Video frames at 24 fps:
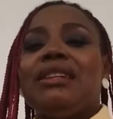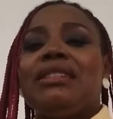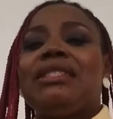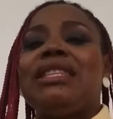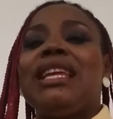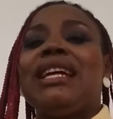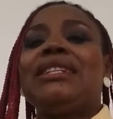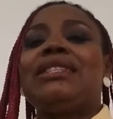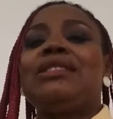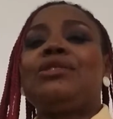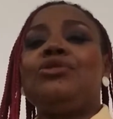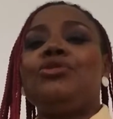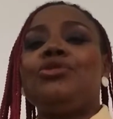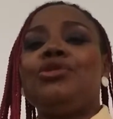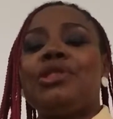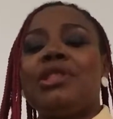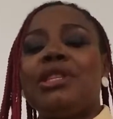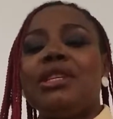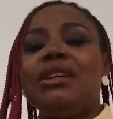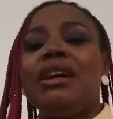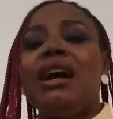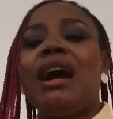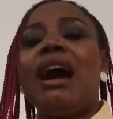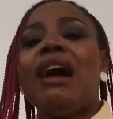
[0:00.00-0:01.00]
that you
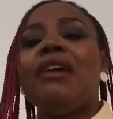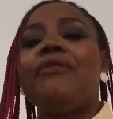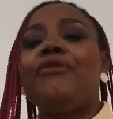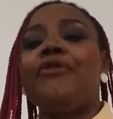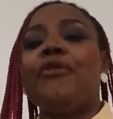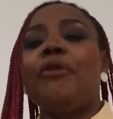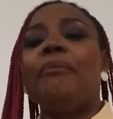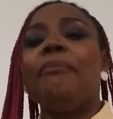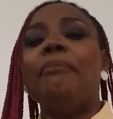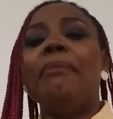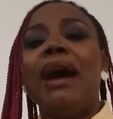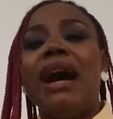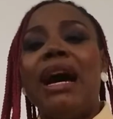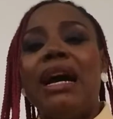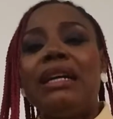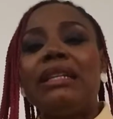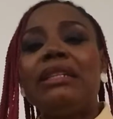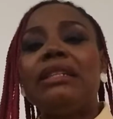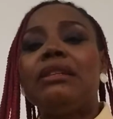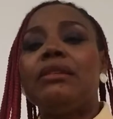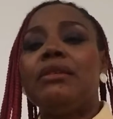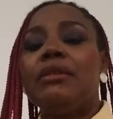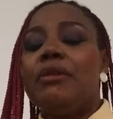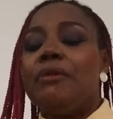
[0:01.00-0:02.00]
still have your man
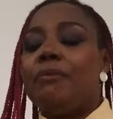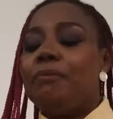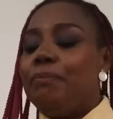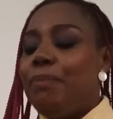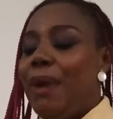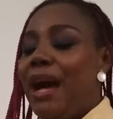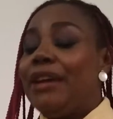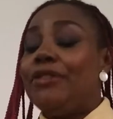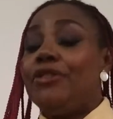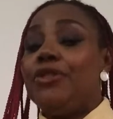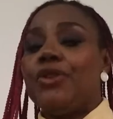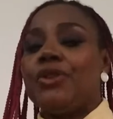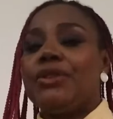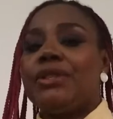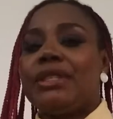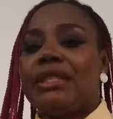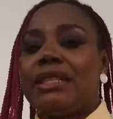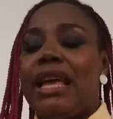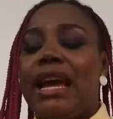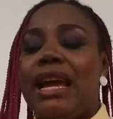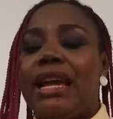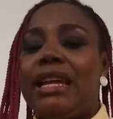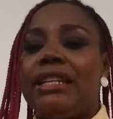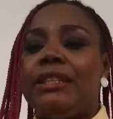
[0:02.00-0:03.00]
by your
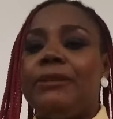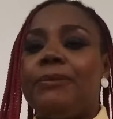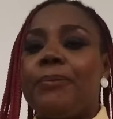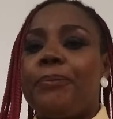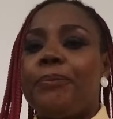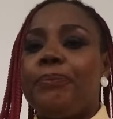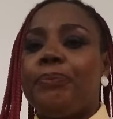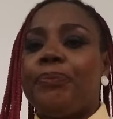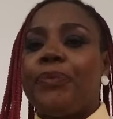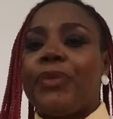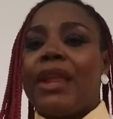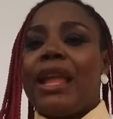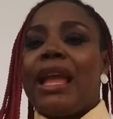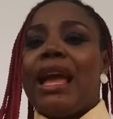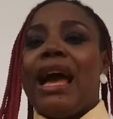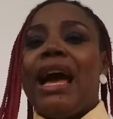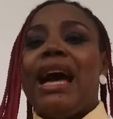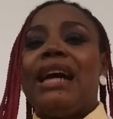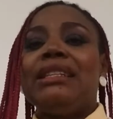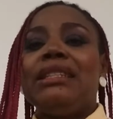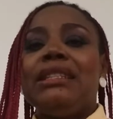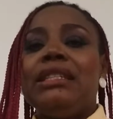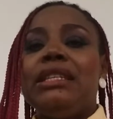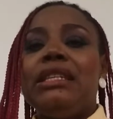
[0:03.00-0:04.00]
side?
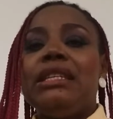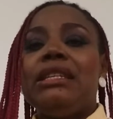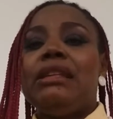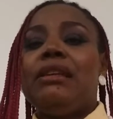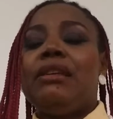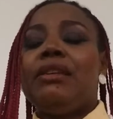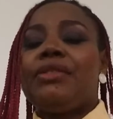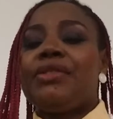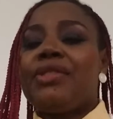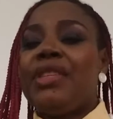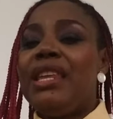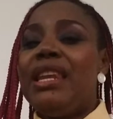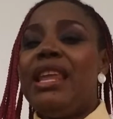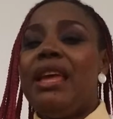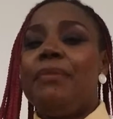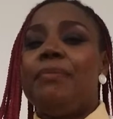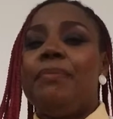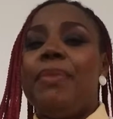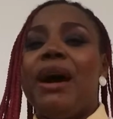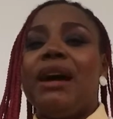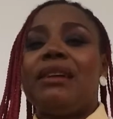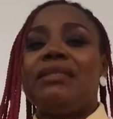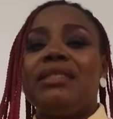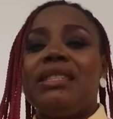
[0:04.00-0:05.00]
And the thing
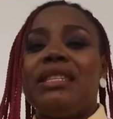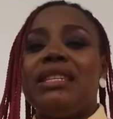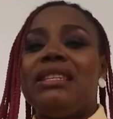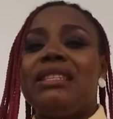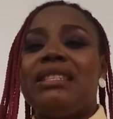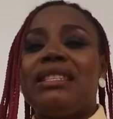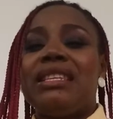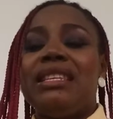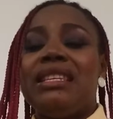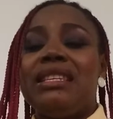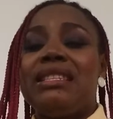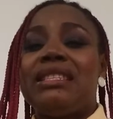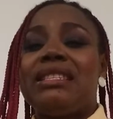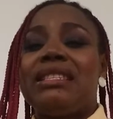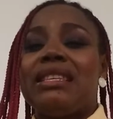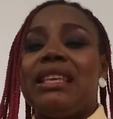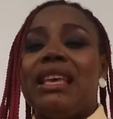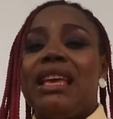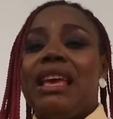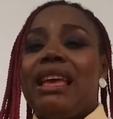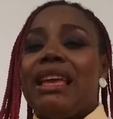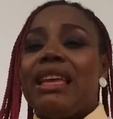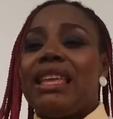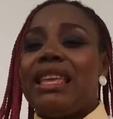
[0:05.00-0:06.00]
about this is,
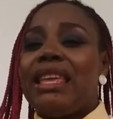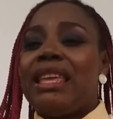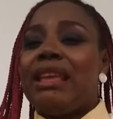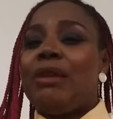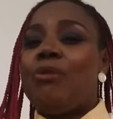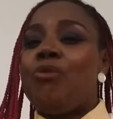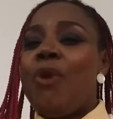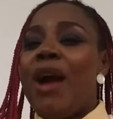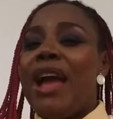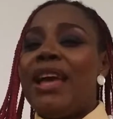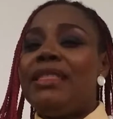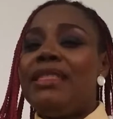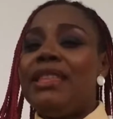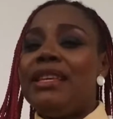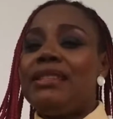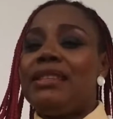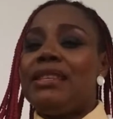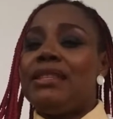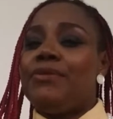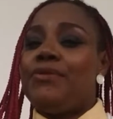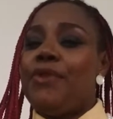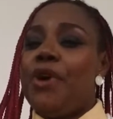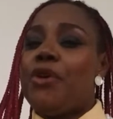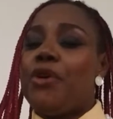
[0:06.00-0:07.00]
why this
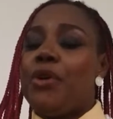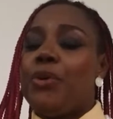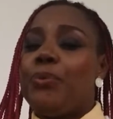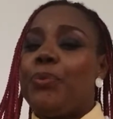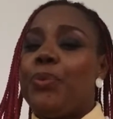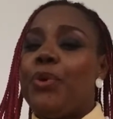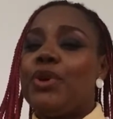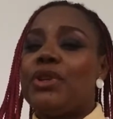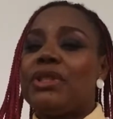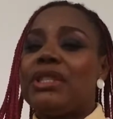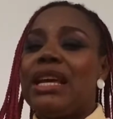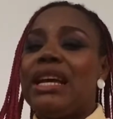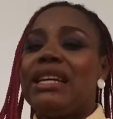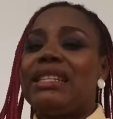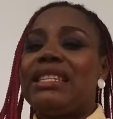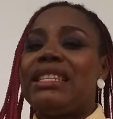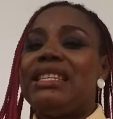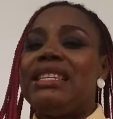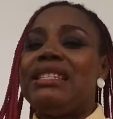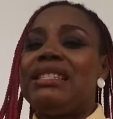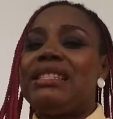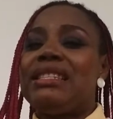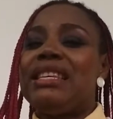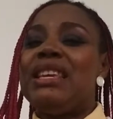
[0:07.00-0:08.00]
is very important
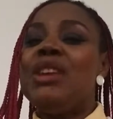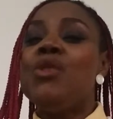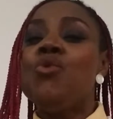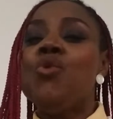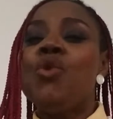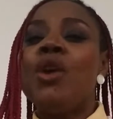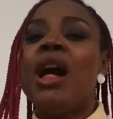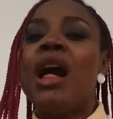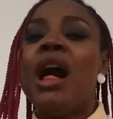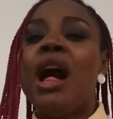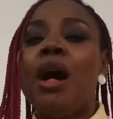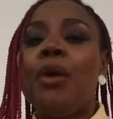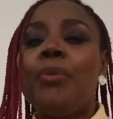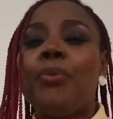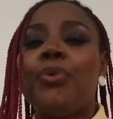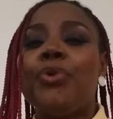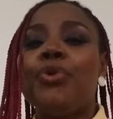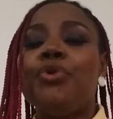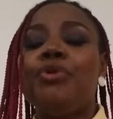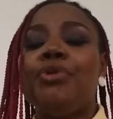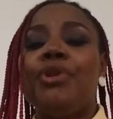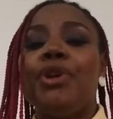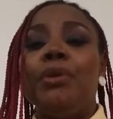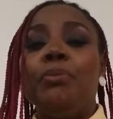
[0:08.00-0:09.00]
is it will help
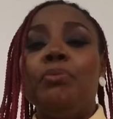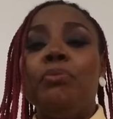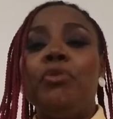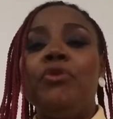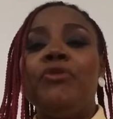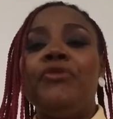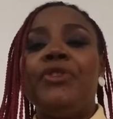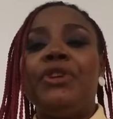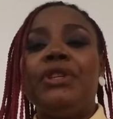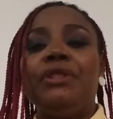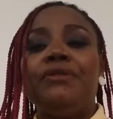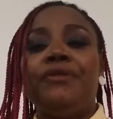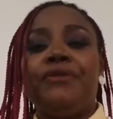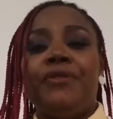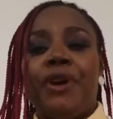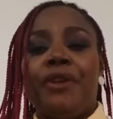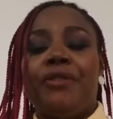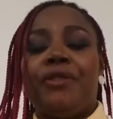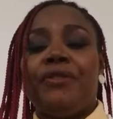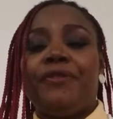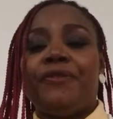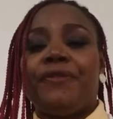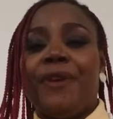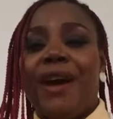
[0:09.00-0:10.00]
you in moving
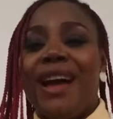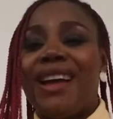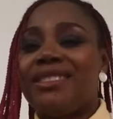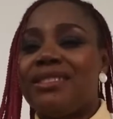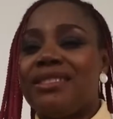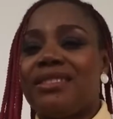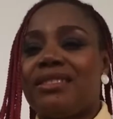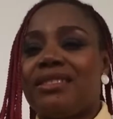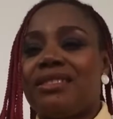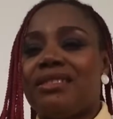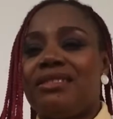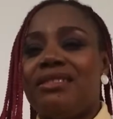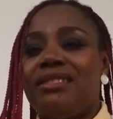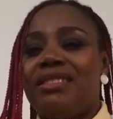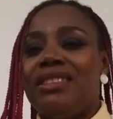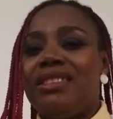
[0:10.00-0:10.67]
very fast.